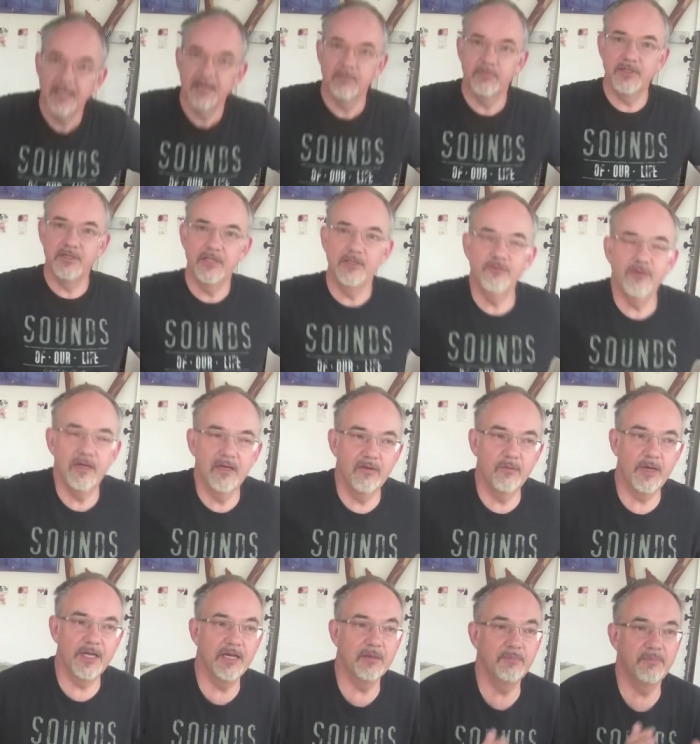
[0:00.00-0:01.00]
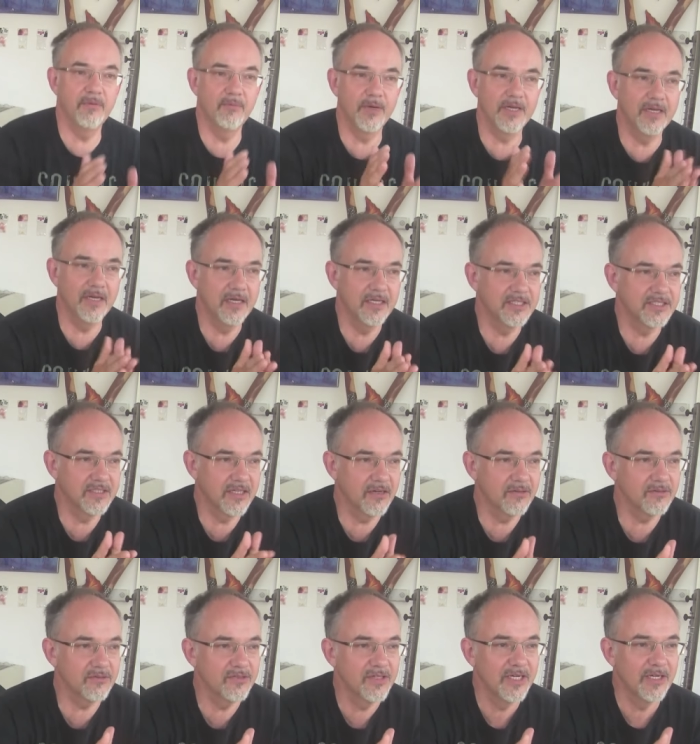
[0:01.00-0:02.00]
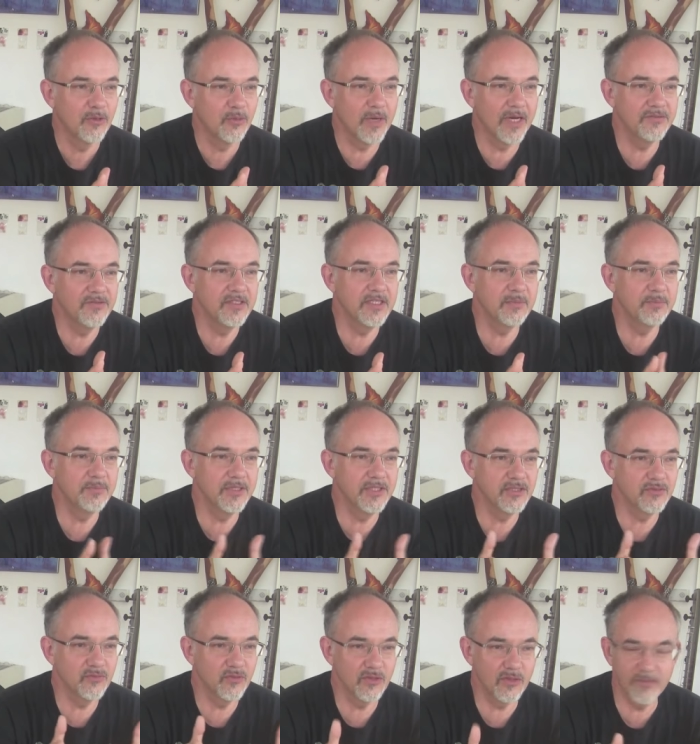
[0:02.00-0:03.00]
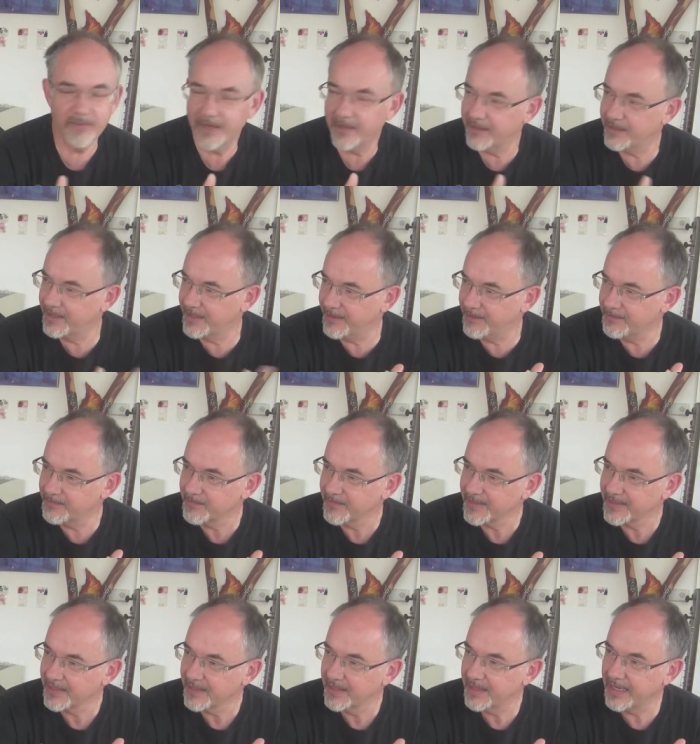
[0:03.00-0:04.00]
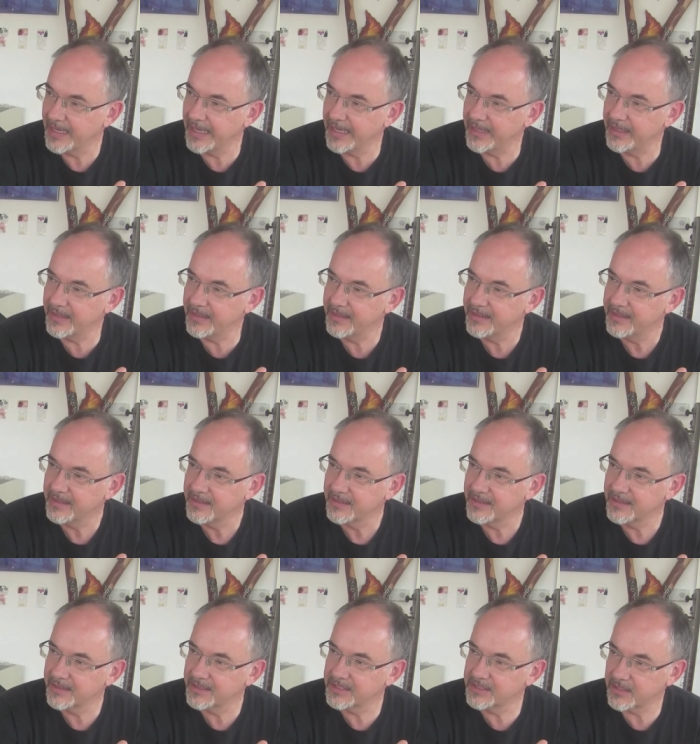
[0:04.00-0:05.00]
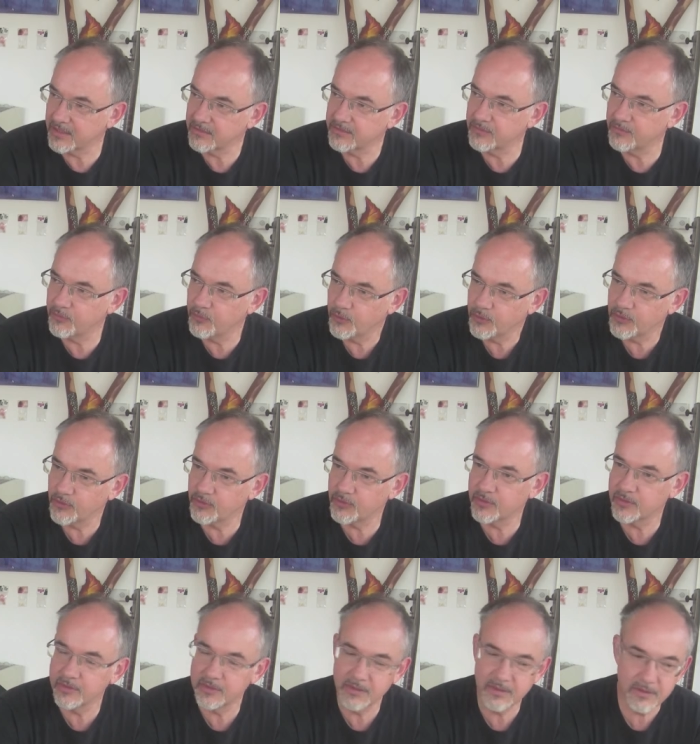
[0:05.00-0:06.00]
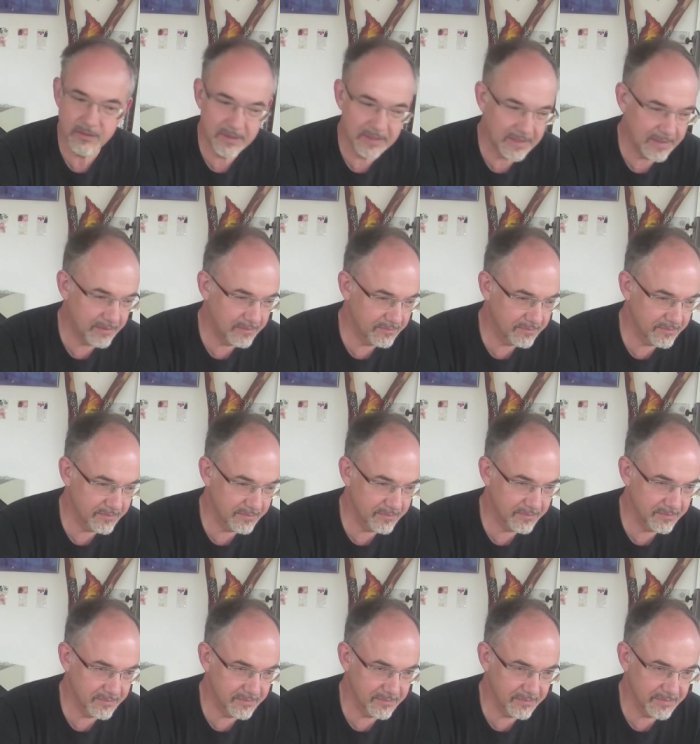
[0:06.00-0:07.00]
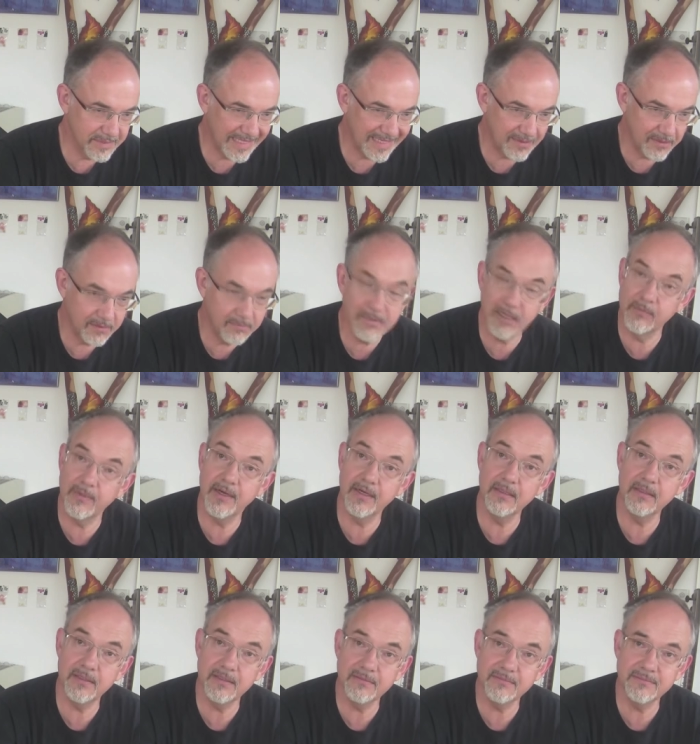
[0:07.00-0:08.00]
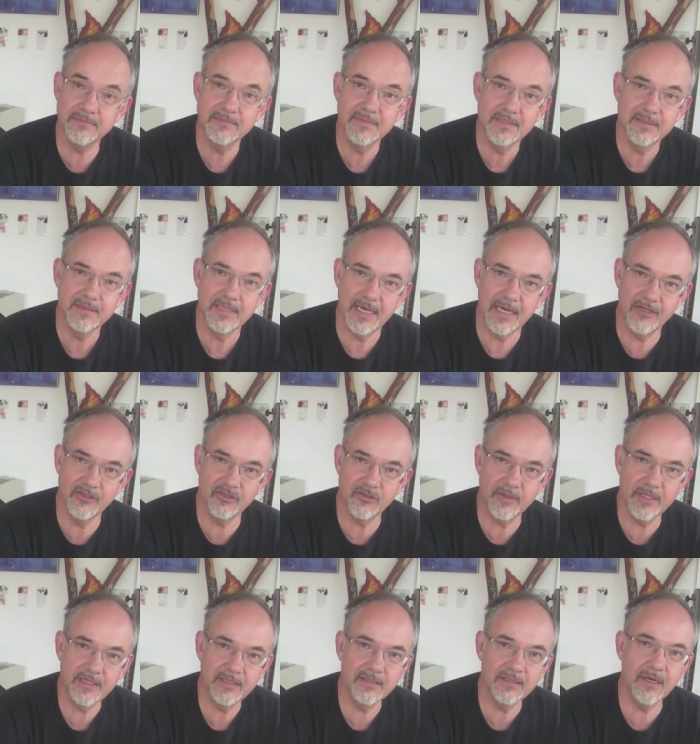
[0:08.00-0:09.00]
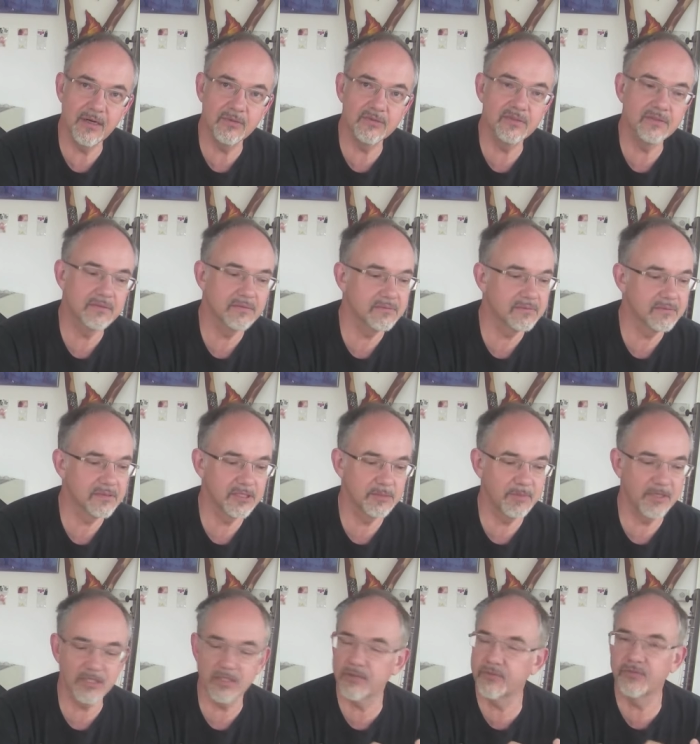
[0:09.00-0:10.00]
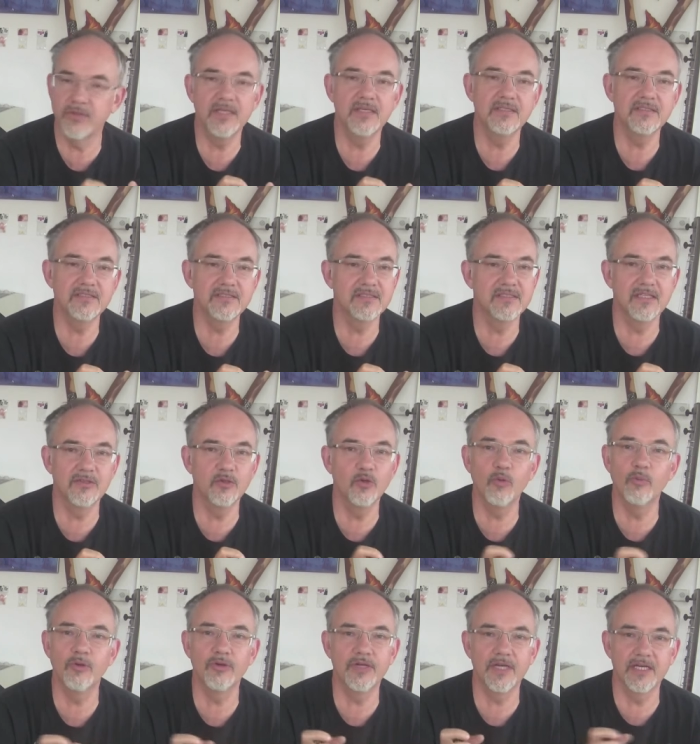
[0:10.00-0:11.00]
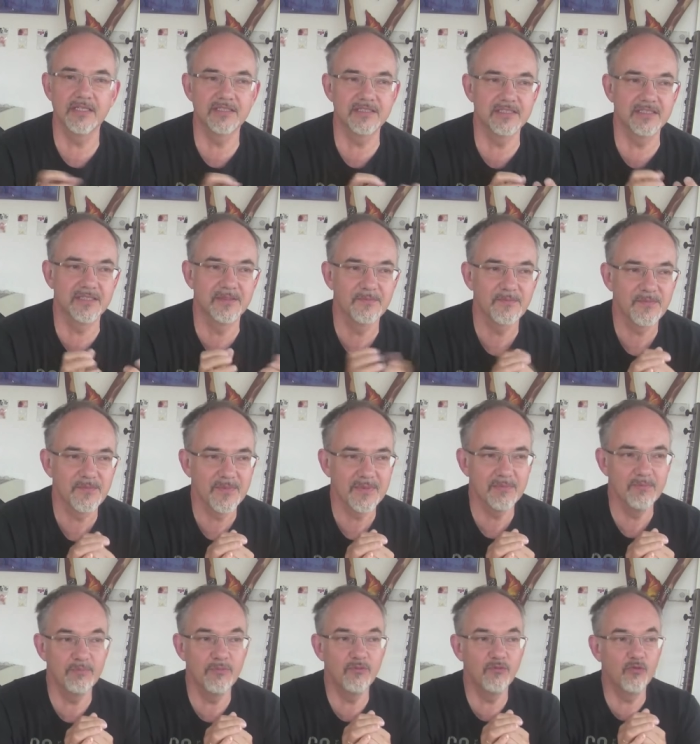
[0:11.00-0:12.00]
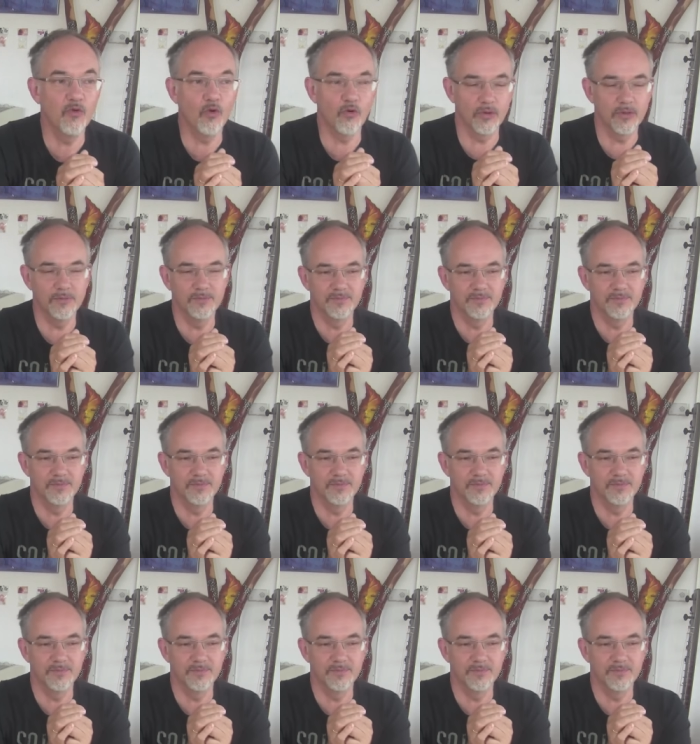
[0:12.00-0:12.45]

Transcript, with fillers: but if I, when, I, when I start writing a piece for the violin, I start first getting my violin and trying out special things that nobody has before